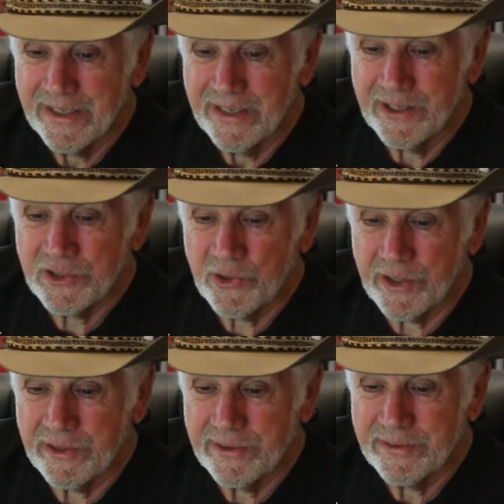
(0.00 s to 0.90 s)
he sort
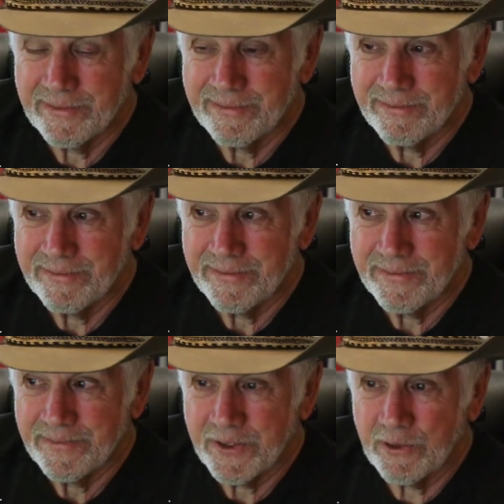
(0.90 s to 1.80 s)
of
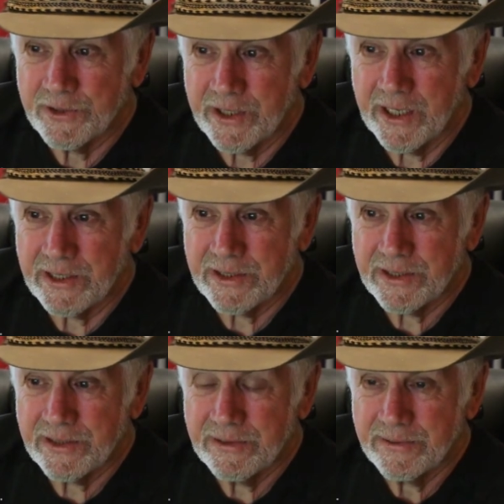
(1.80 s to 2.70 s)
goes
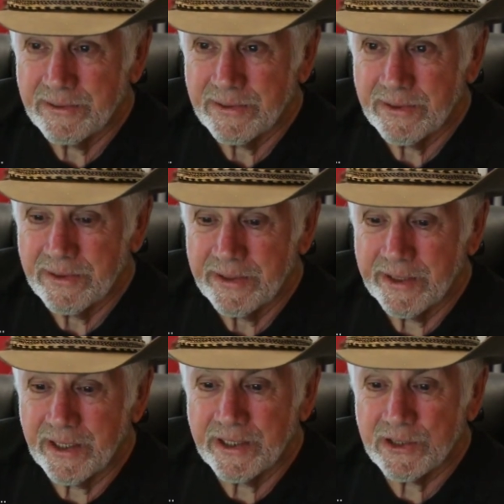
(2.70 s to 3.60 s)
against
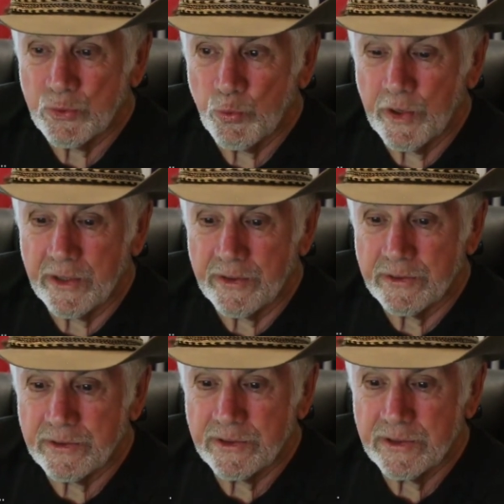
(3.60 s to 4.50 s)
at least one of
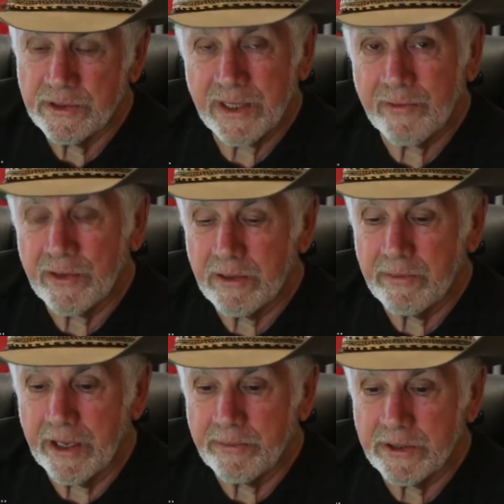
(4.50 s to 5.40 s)
those seven
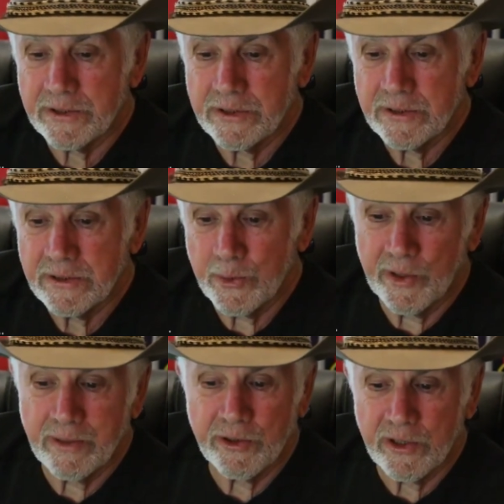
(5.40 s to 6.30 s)
commandments, the
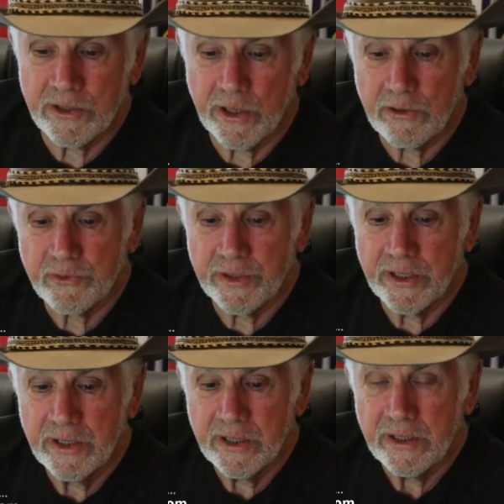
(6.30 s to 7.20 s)
one about adultery
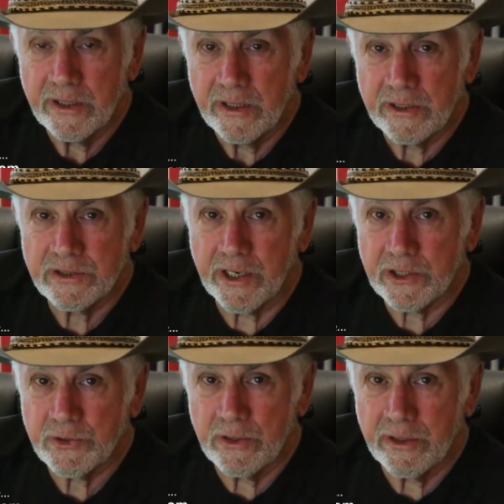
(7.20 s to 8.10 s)
and
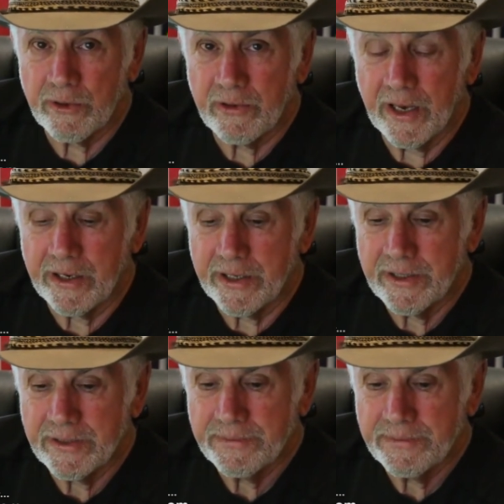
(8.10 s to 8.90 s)
sexual immorality.